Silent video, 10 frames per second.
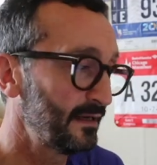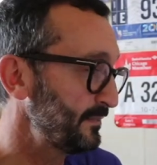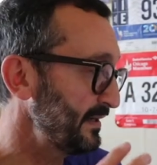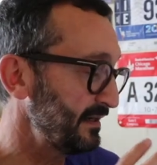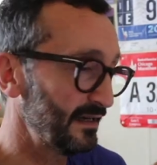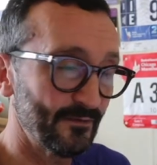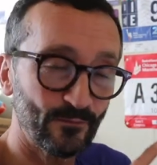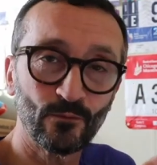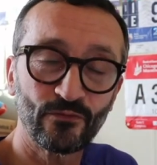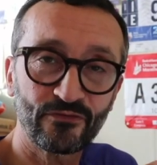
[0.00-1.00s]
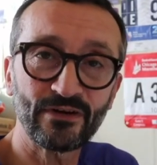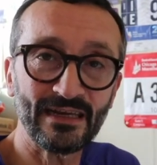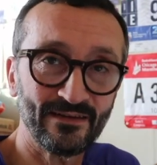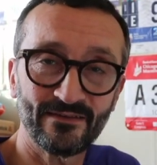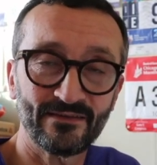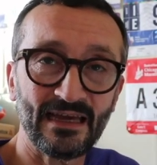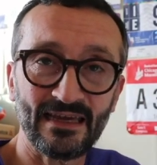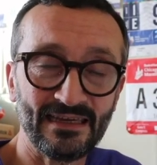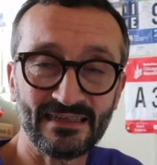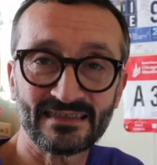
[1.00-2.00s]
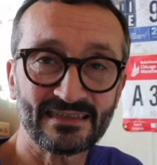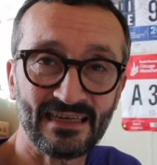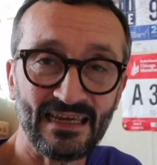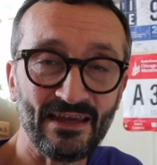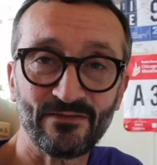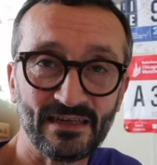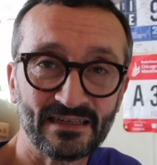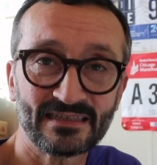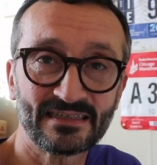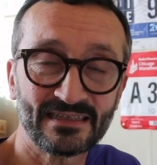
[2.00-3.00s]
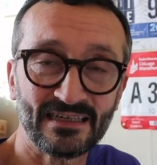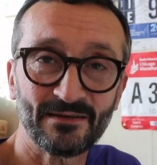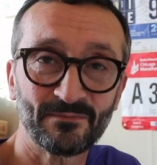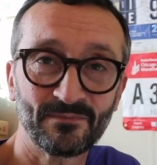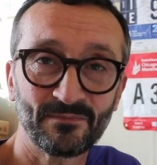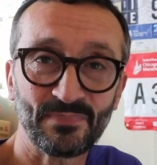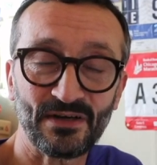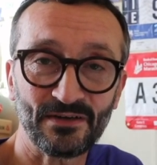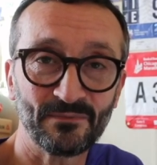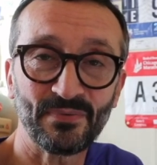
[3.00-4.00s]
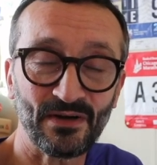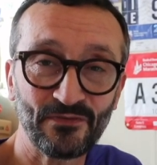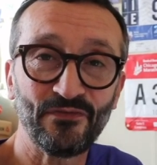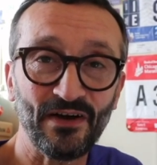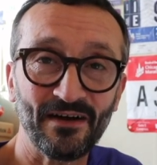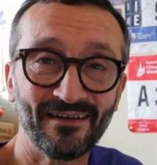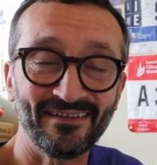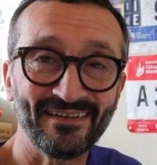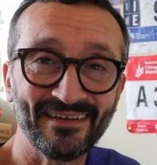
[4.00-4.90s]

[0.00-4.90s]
but of all three, that is the heaviest by far.